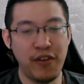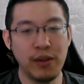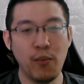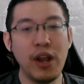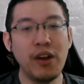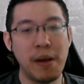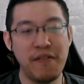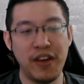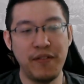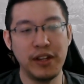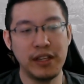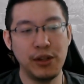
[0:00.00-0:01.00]
One of my
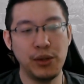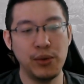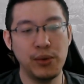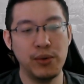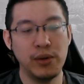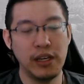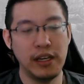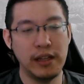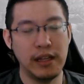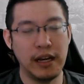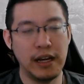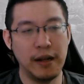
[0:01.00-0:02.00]
favorite turn 2
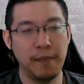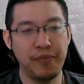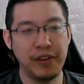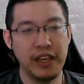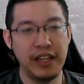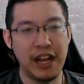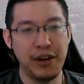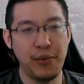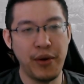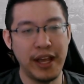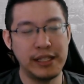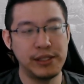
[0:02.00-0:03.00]
in any
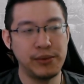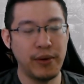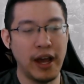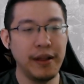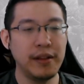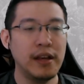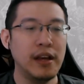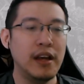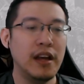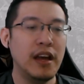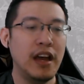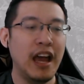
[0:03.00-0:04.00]
raids, right?
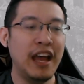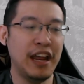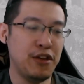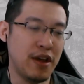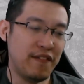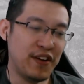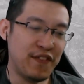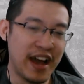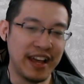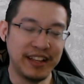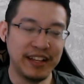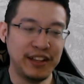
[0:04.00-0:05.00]
And then you have
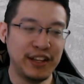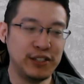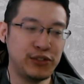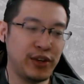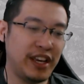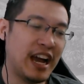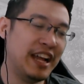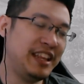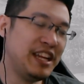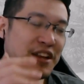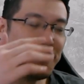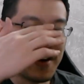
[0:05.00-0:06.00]
Leviathan turn 3. I
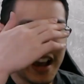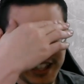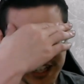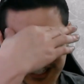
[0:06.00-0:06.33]
think Leviathan